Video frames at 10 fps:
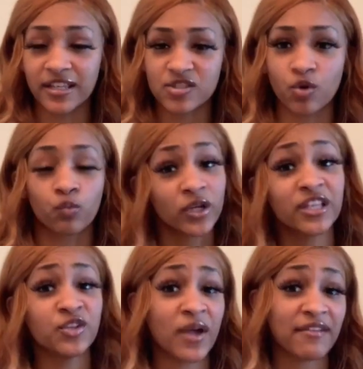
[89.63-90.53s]
So
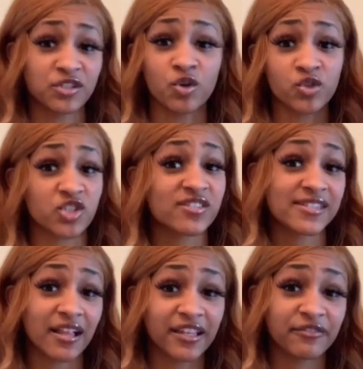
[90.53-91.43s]
really you have to know what you're
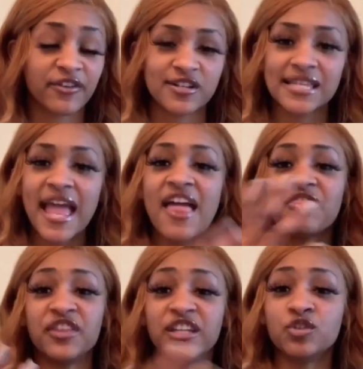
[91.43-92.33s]
selling first,
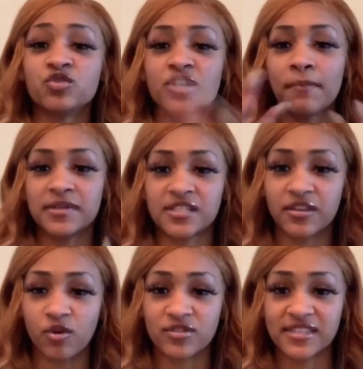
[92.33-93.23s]
then you jump into
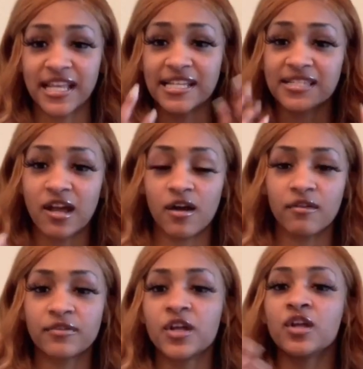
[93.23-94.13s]
those things
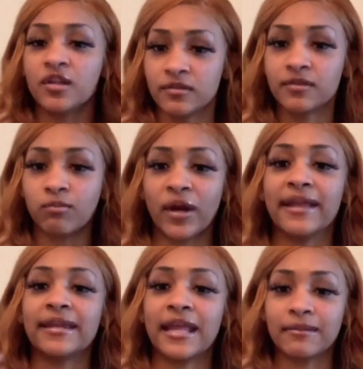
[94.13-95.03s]
of the
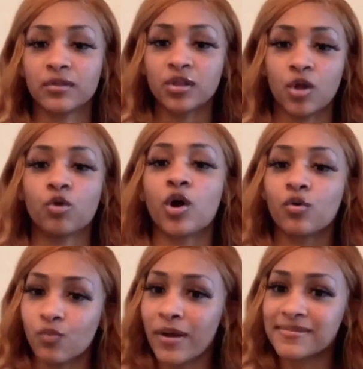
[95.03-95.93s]
brand name,
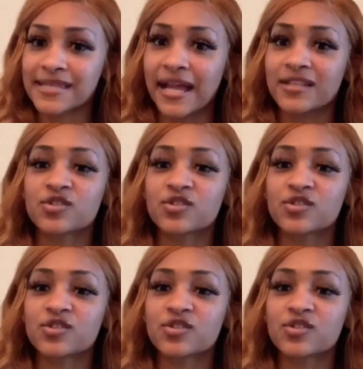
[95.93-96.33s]
logo, website.